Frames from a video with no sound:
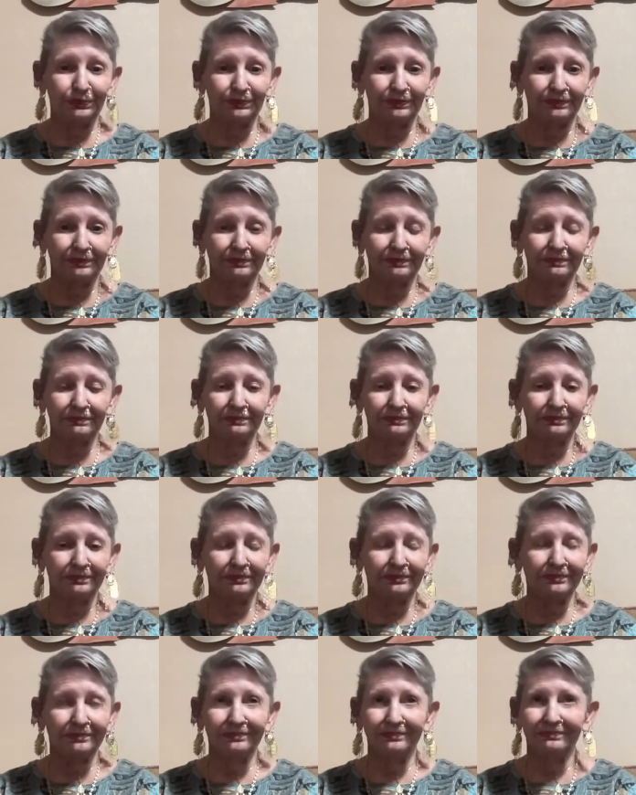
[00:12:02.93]

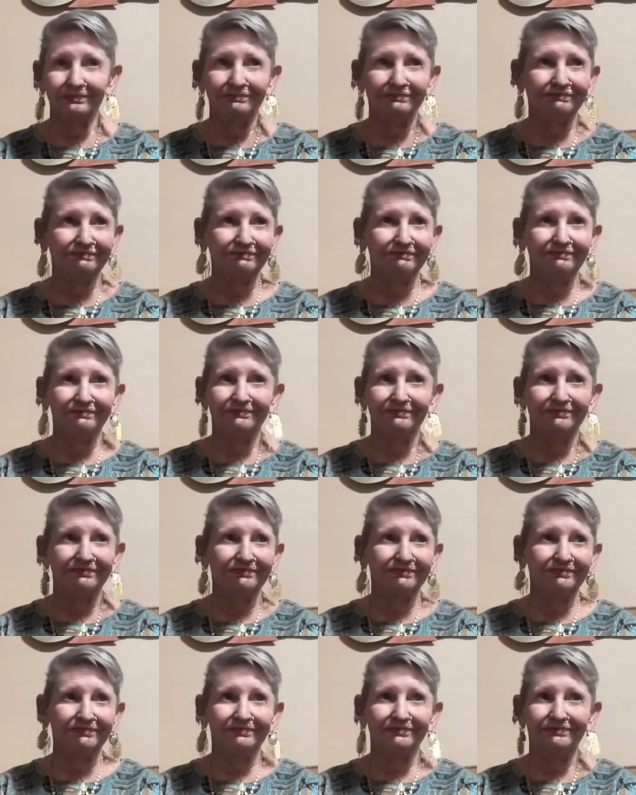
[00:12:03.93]

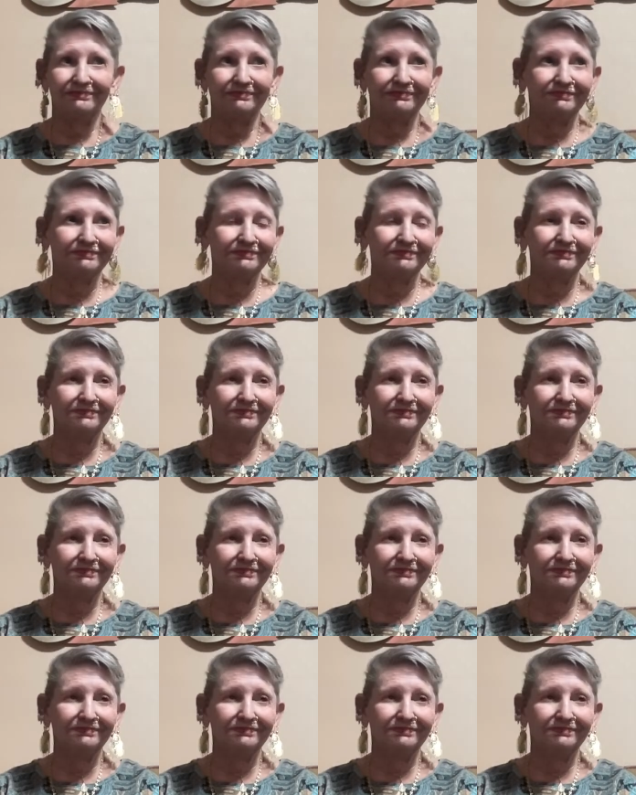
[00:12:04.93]
No one is speaking in this clip.